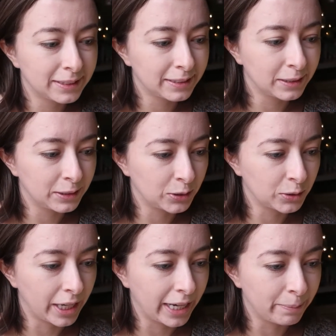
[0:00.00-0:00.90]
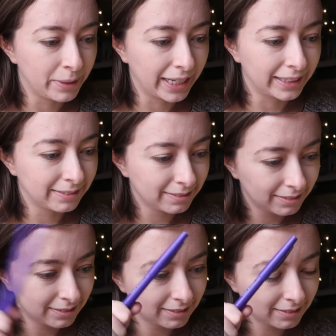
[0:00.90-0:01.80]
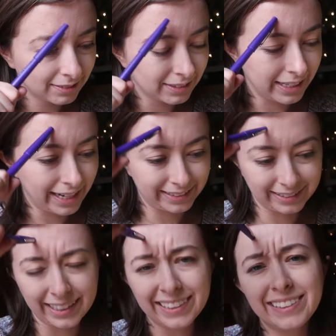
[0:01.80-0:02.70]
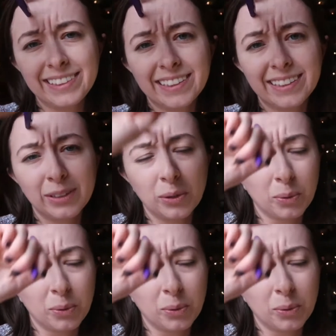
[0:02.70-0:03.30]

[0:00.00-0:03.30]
to describe that last idea.